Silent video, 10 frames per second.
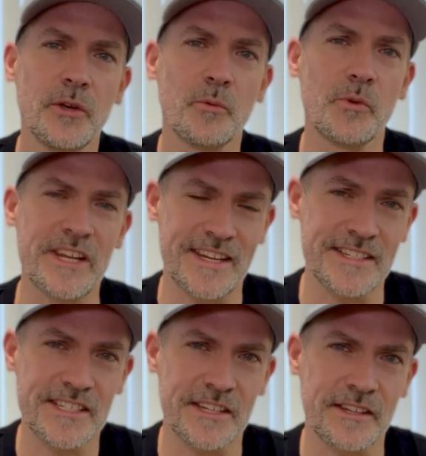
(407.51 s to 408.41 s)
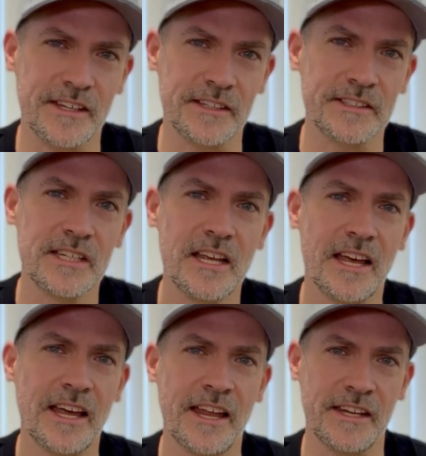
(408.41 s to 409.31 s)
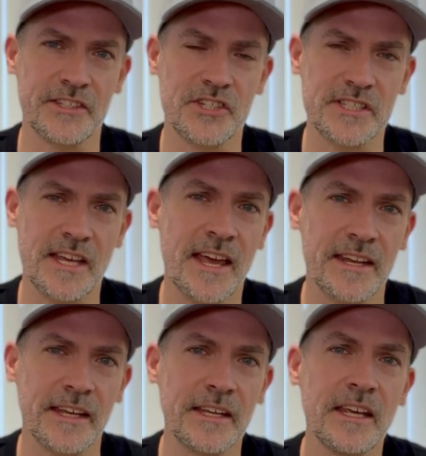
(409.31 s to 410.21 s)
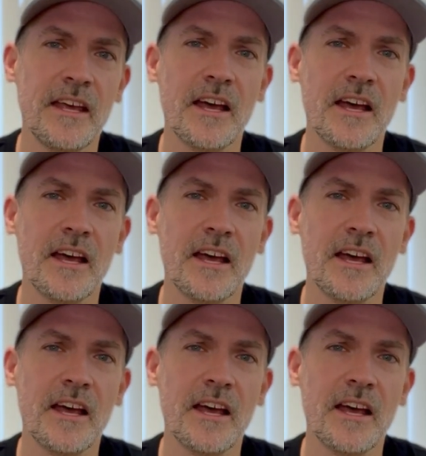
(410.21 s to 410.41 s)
read into things. A headache's just a headache.